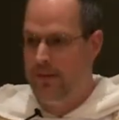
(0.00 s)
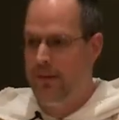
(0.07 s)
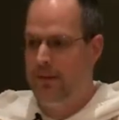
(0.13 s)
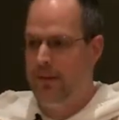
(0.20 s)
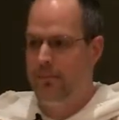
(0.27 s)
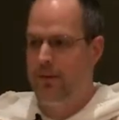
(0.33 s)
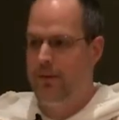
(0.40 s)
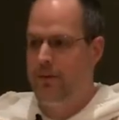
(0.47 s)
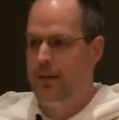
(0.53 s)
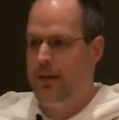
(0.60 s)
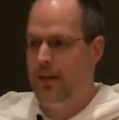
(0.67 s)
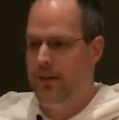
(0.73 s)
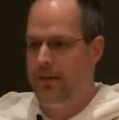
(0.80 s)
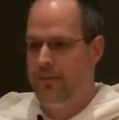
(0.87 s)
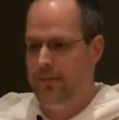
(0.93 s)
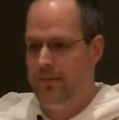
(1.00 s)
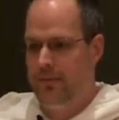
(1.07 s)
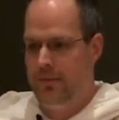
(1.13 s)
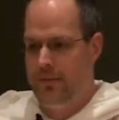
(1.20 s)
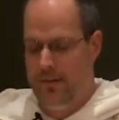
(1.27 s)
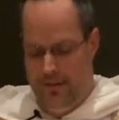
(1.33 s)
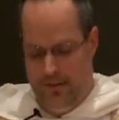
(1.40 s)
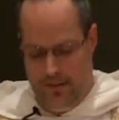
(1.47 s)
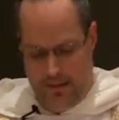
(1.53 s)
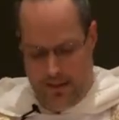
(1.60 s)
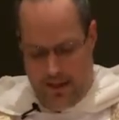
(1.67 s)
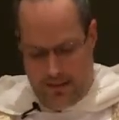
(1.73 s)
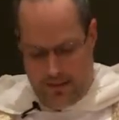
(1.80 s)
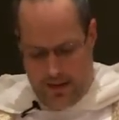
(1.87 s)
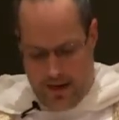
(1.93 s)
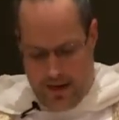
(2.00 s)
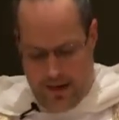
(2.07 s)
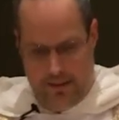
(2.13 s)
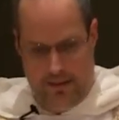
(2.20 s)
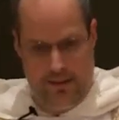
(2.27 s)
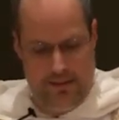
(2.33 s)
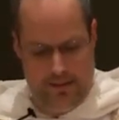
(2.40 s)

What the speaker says: something between us and God.